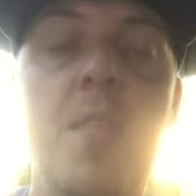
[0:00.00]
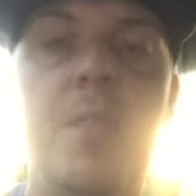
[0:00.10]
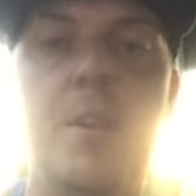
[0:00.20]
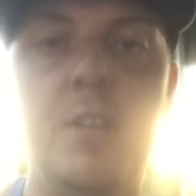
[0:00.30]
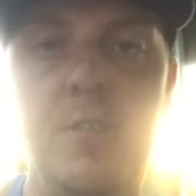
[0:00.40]

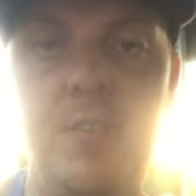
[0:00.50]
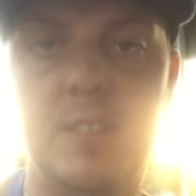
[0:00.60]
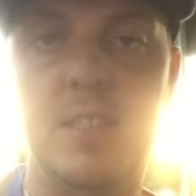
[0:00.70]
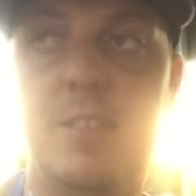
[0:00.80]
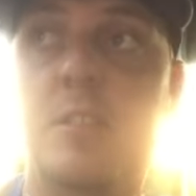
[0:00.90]
They're going to
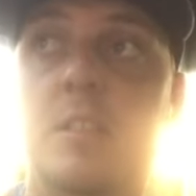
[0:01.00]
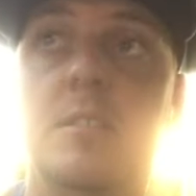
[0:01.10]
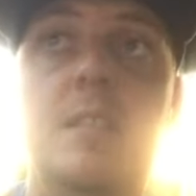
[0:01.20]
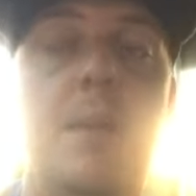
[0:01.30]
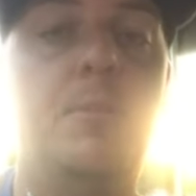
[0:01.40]
fix it. They're going to
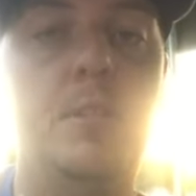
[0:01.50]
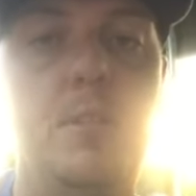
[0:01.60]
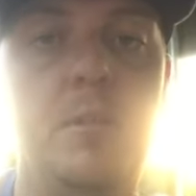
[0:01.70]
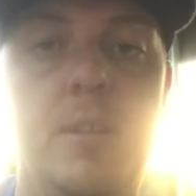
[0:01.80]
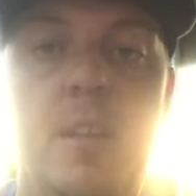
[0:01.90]
stop what they're
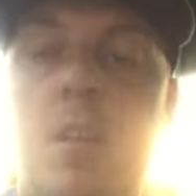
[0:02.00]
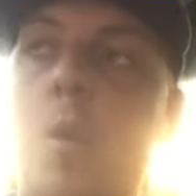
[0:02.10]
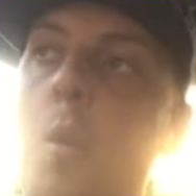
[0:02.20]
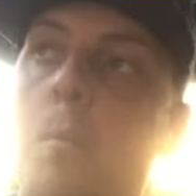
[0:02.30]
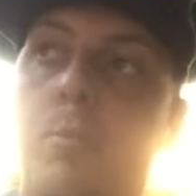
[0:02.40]
doing,
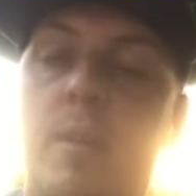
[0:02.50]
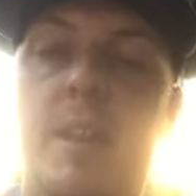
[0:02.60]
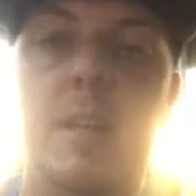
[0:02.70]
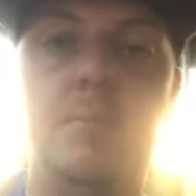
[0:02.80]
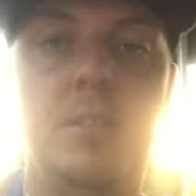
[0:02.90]
bring
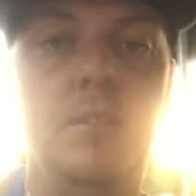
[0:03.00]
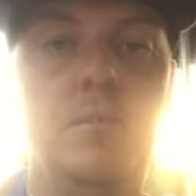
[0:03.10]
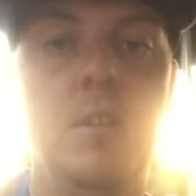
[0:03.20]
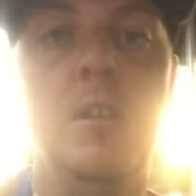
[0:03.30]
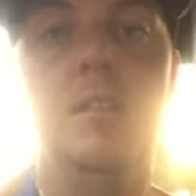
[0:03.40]
it up to
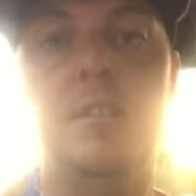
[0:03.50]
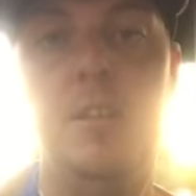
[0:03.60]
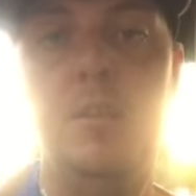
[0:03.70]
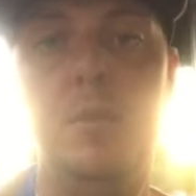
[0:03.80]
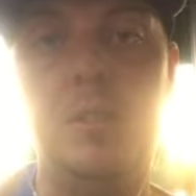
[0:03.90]
you, tell
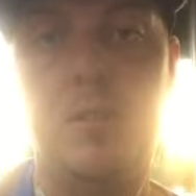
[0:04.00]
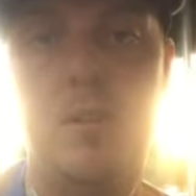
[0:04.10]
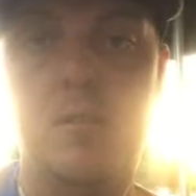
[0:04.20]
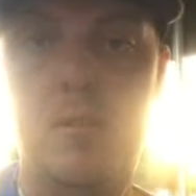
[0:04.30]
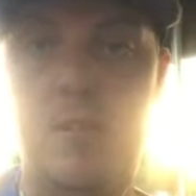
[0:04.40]
you what the
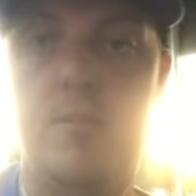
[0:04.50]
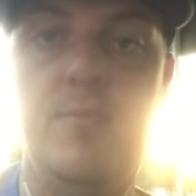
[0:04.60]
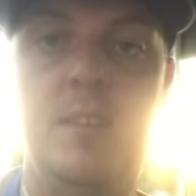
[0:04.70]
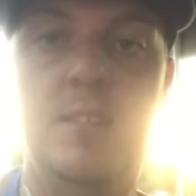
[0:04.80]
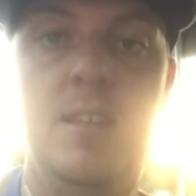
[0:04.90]
cost is to
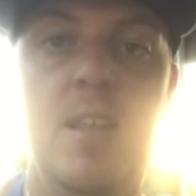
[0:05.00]
fix it,